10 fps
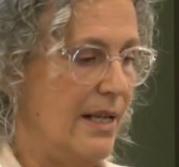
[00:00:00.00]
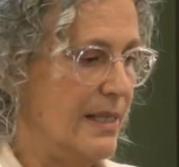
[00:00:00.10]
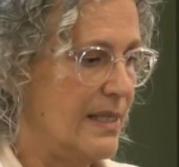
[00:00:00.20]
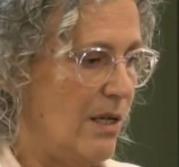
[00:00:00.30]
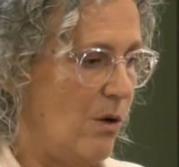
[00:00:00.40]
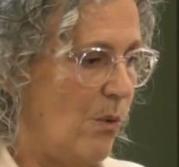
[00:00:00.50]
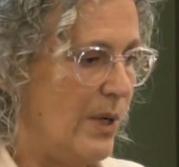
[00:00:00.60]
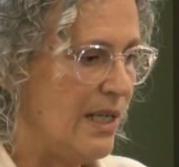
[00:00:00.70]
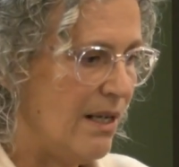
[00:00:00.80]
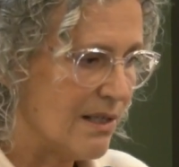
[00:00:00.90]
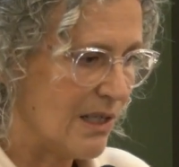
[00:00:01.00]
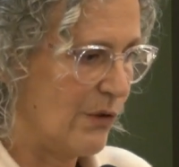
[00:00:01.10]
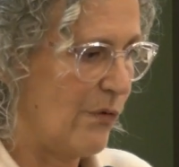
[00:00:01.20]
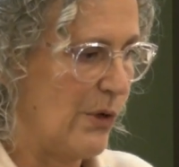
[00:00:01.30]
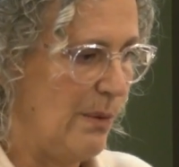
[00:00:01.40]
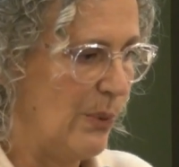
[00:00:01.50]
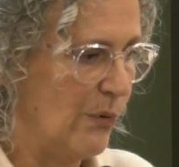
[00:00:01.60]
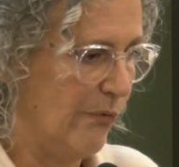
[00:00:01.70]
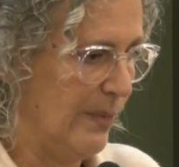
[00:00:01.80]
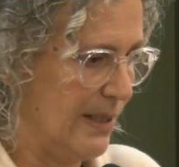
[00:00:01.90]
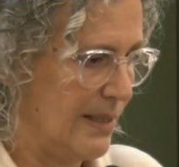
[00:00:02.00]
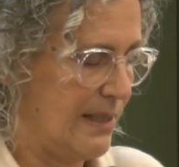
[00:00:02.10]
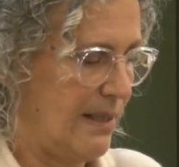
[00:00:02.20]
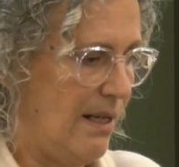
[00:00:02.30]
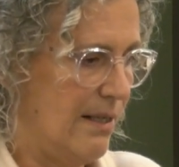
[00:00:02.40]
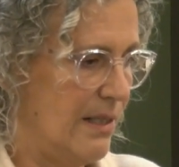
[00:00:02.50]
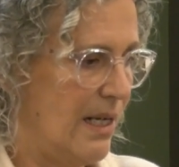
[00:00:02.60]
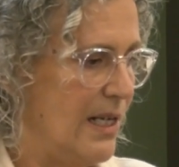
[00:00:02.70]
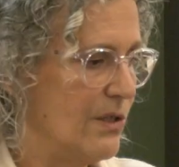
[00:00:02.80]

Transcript: So when they ask us for improvements, and the case